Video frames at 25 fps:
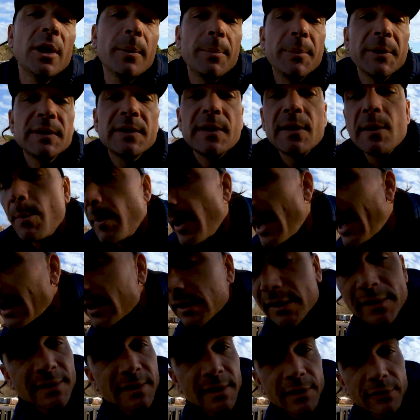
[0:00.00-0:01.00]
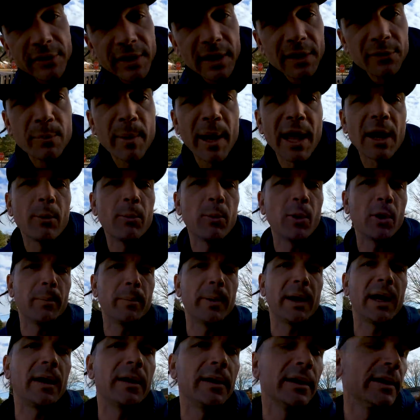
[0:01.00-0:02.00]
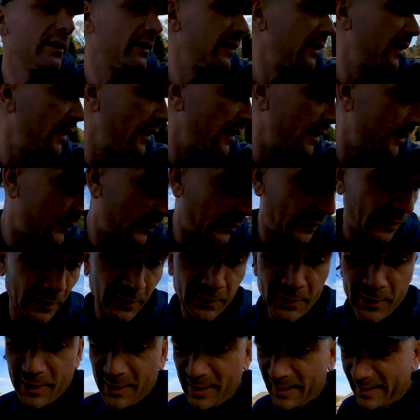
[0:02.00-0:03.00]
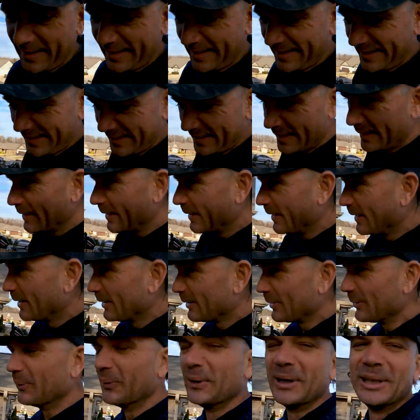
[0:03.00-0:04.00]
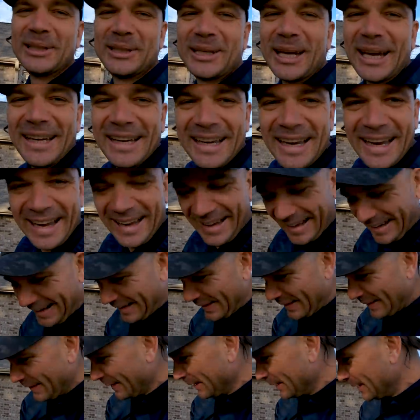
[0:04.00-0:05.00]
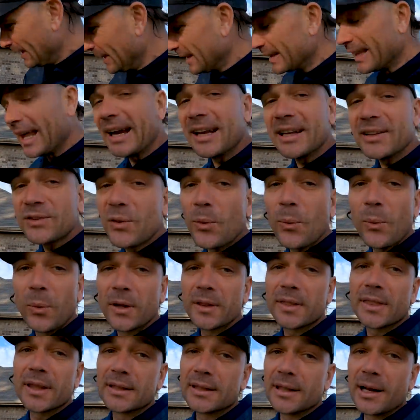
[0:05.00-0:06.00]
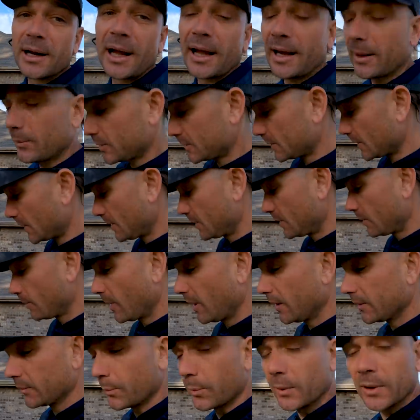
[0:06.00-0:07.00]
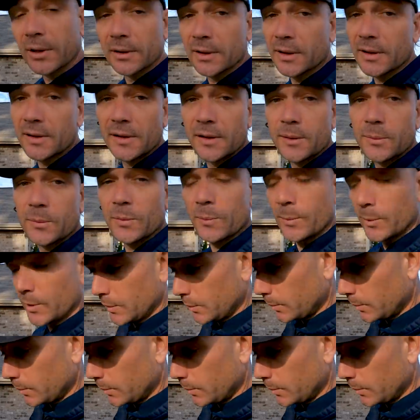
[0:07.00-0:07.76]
jump into the back. Let's see if he has Battle Born batteries in here. So I wish it did. You wish it did. That is the one thing that I am excited about is putting lithiums in my